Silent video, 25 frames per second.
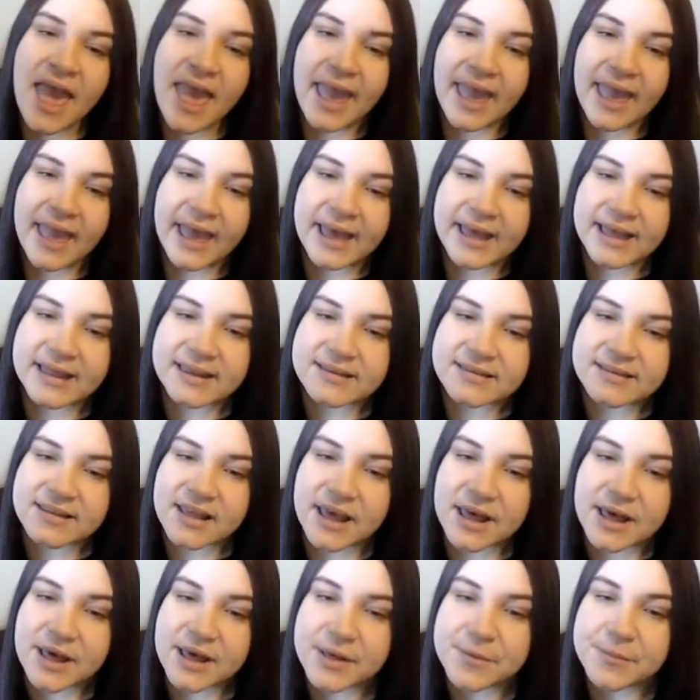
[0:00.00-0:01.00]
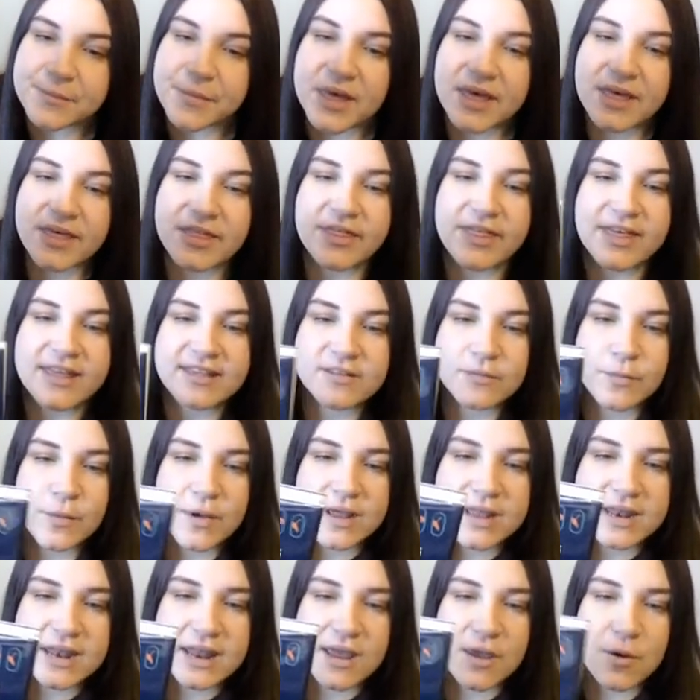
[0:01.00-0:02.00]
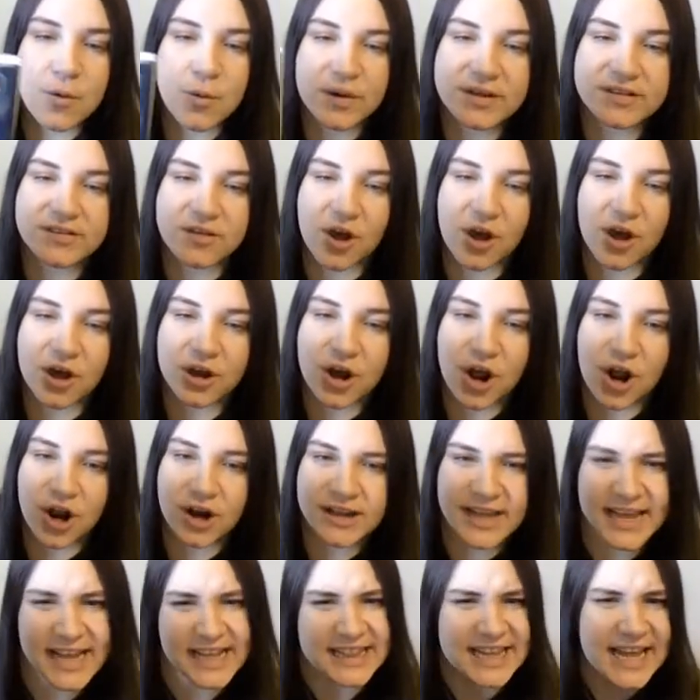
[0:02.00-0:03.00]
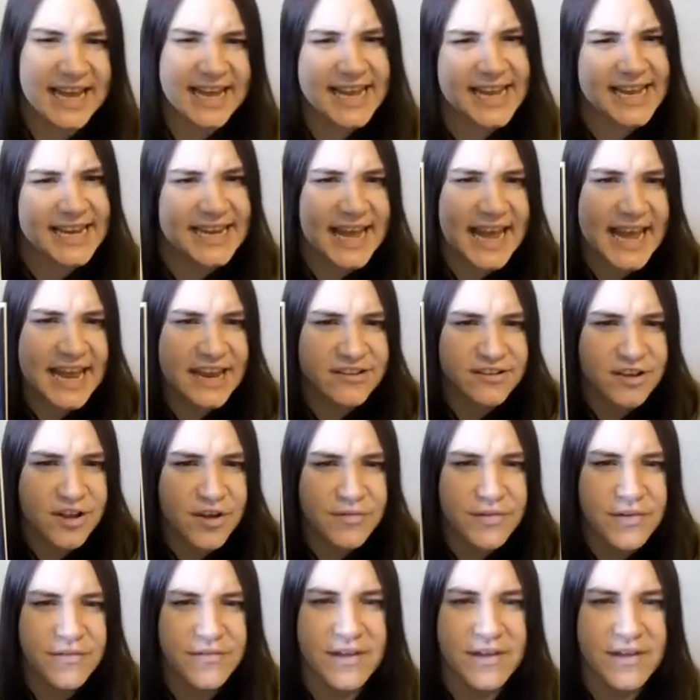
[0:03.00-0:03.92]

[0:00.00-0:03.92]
And um, this one was on our like lucky day shelf.